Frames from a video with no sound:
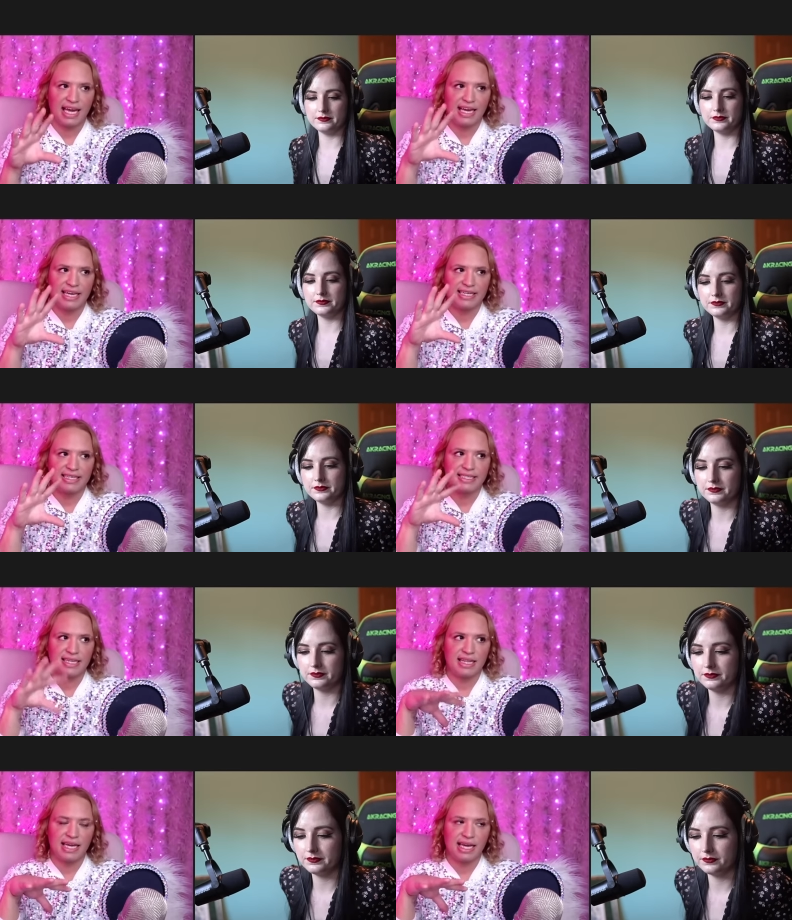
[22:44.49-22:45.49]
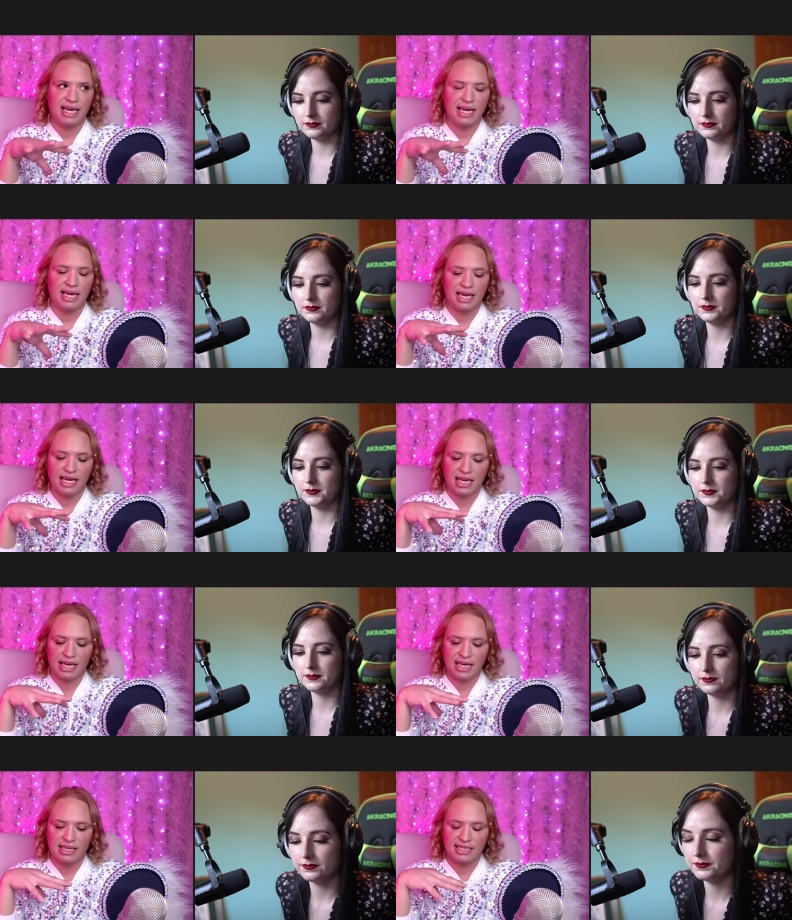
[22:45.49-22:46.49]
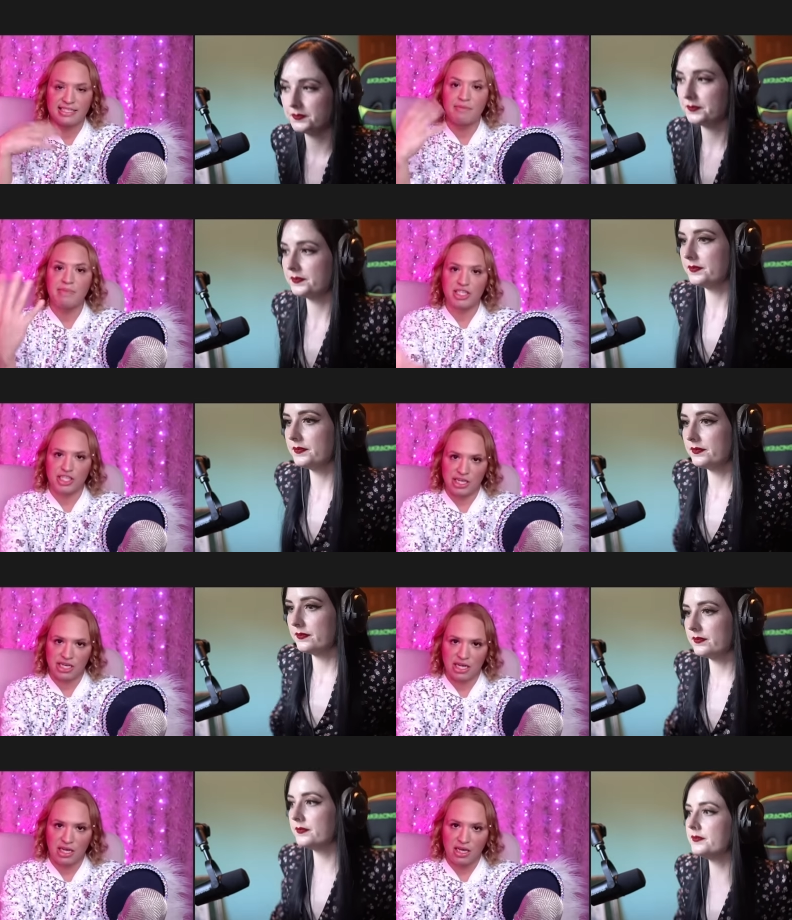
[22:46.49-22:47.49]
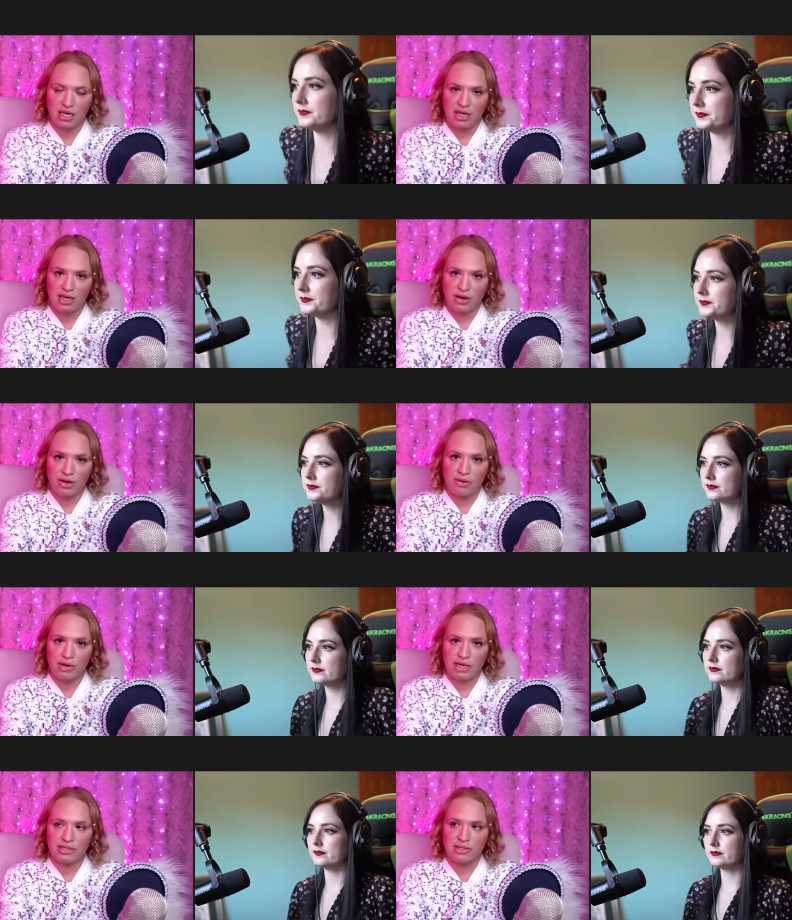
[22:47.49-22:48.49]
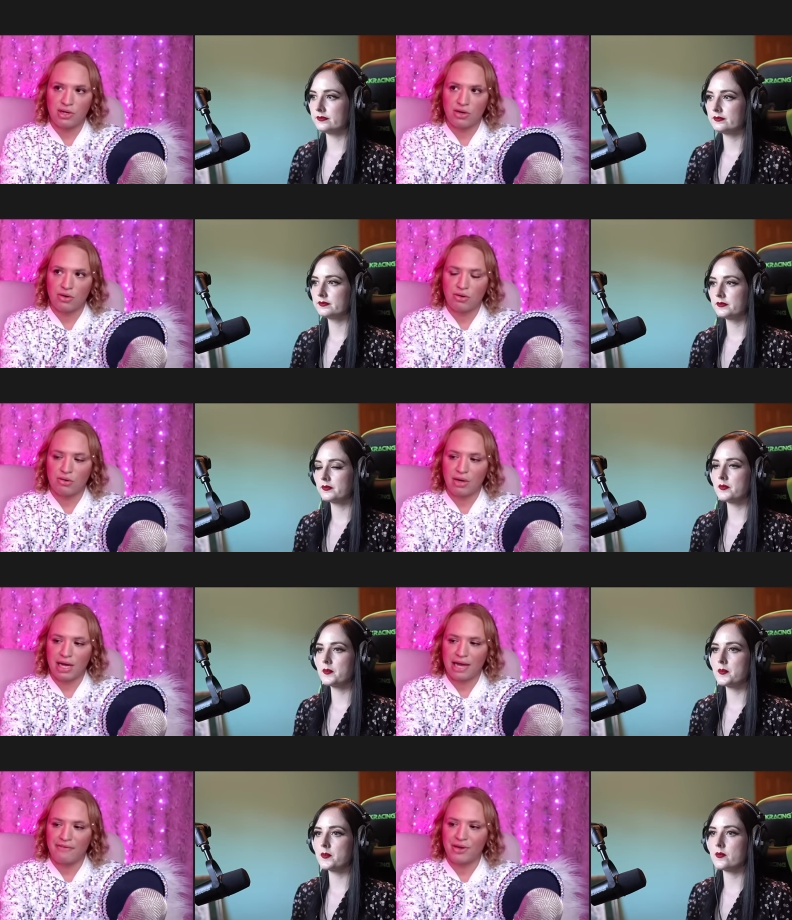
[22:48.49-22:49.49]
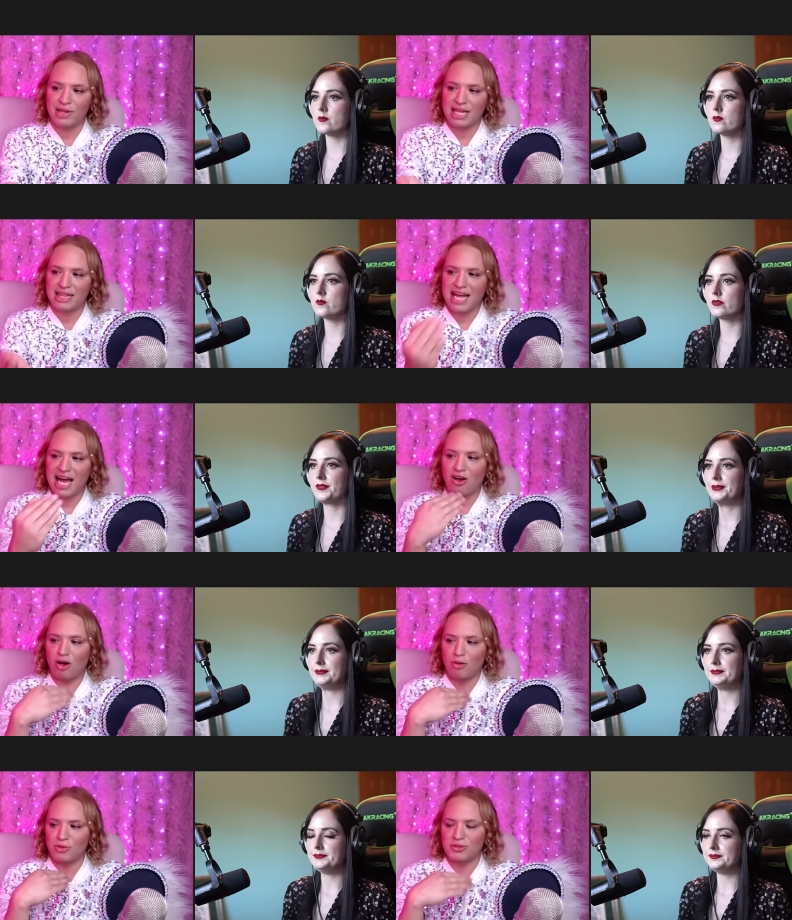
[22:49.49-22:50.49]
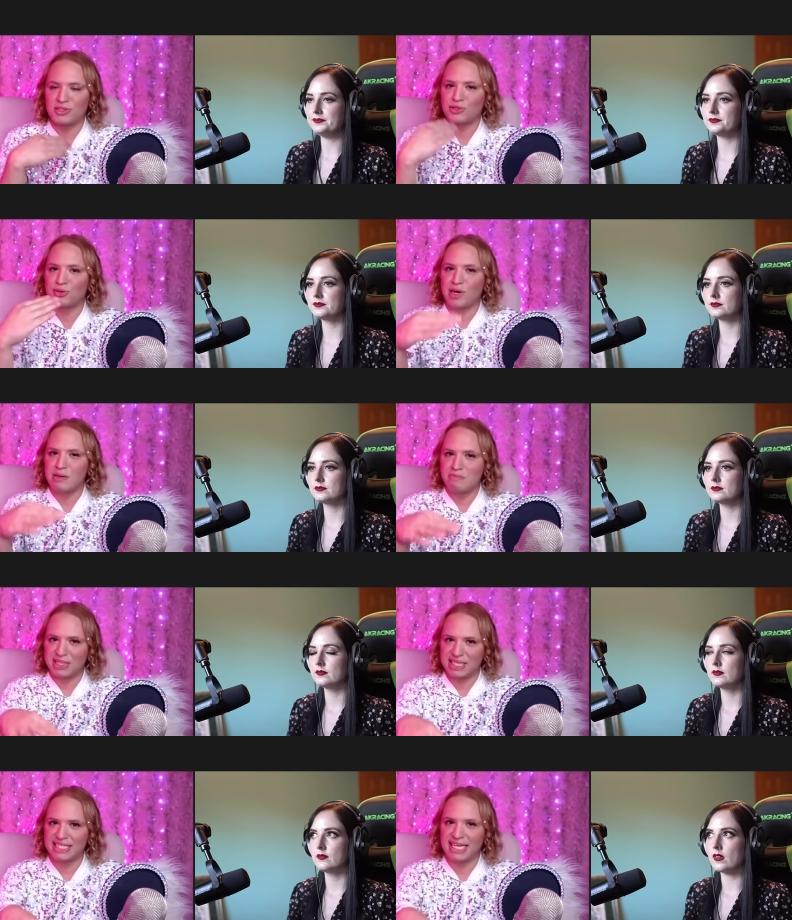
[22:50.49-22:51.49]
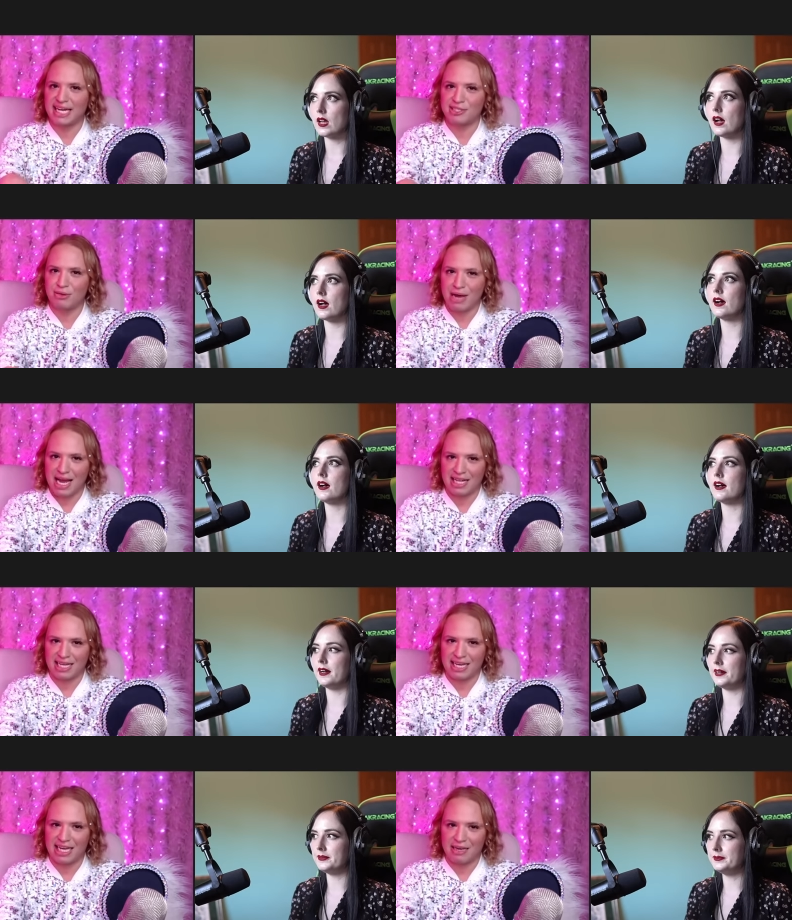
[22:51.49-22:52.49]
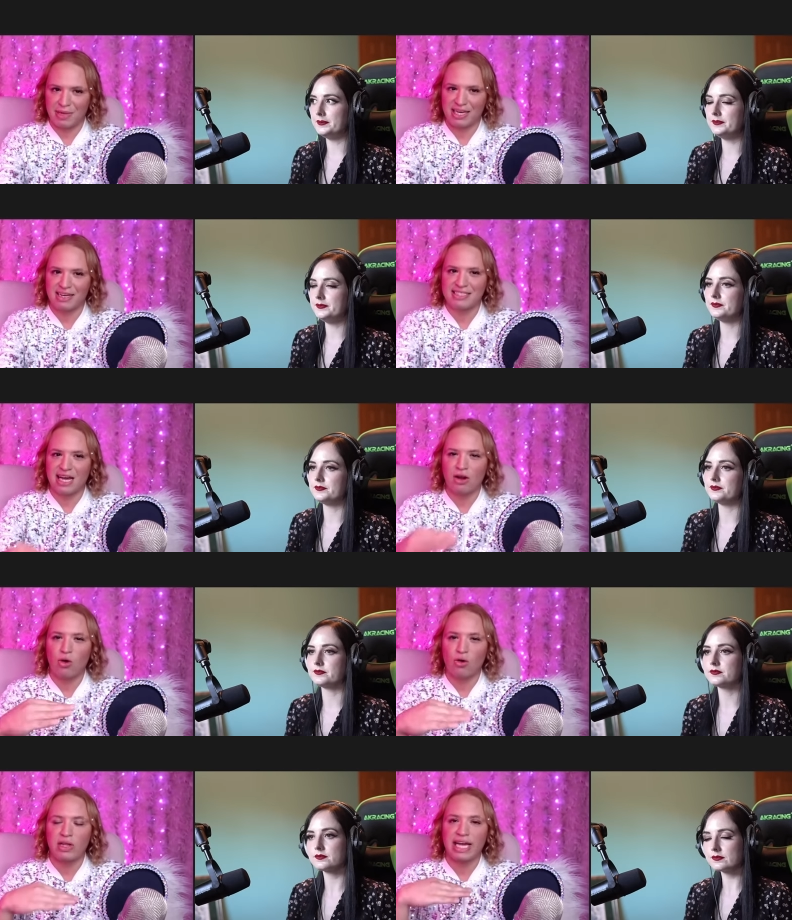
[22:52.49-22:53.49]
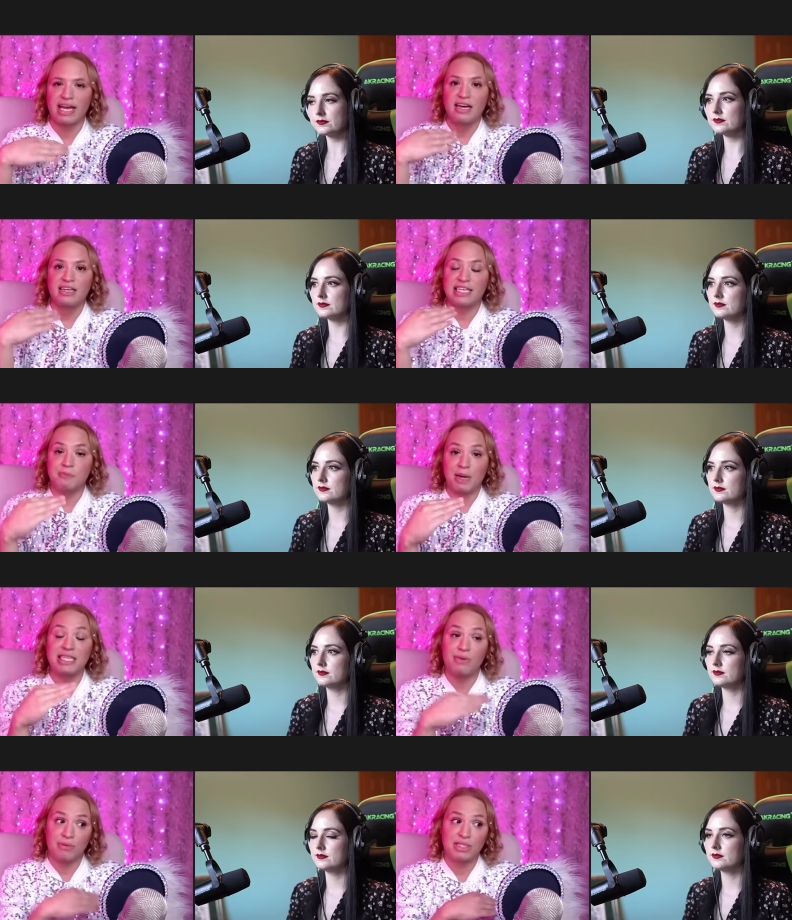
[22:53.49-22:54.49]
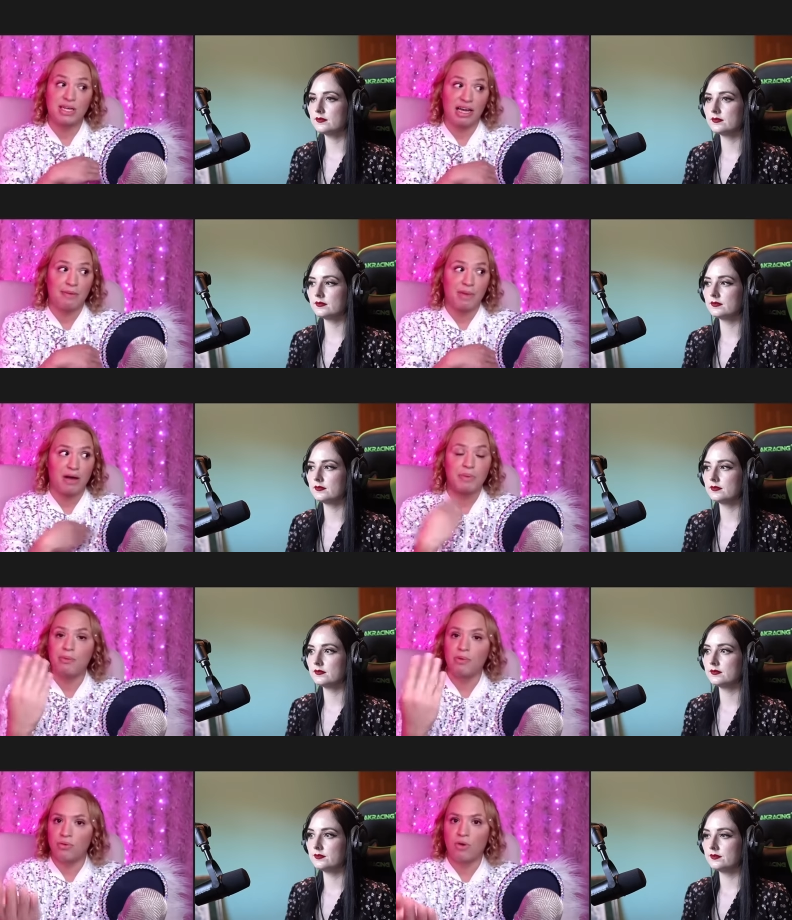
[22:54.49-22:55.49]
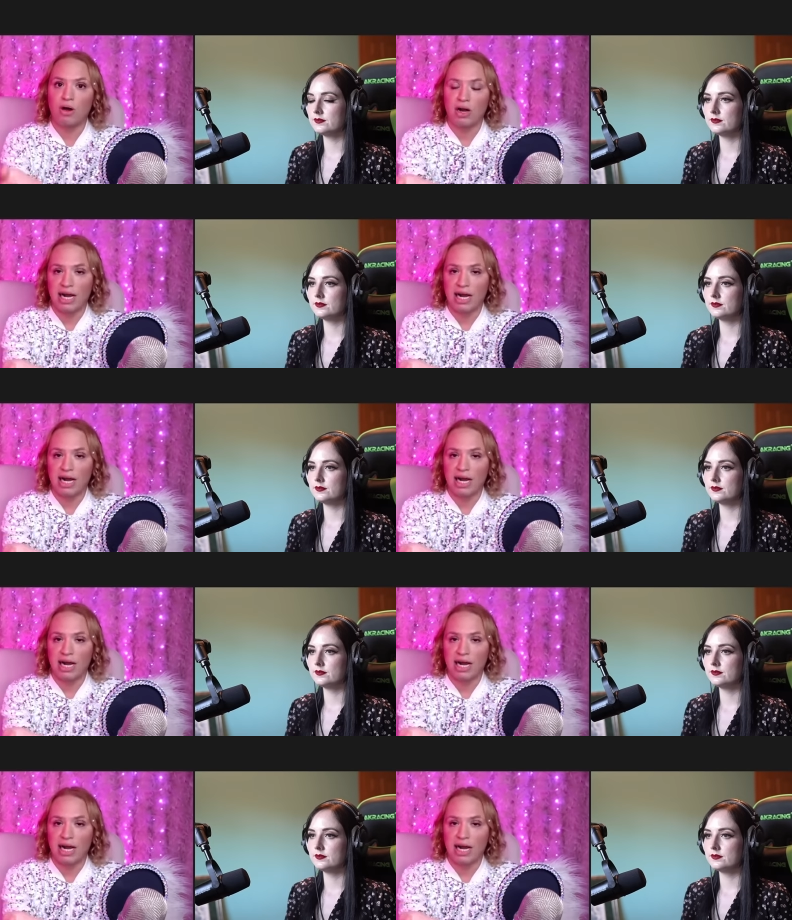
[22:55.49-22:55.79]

Speaker 1: is the is submission. Mm. You know, so I feel that that almost trumps sexuality ah. because that whole like especially when we're talking about people who are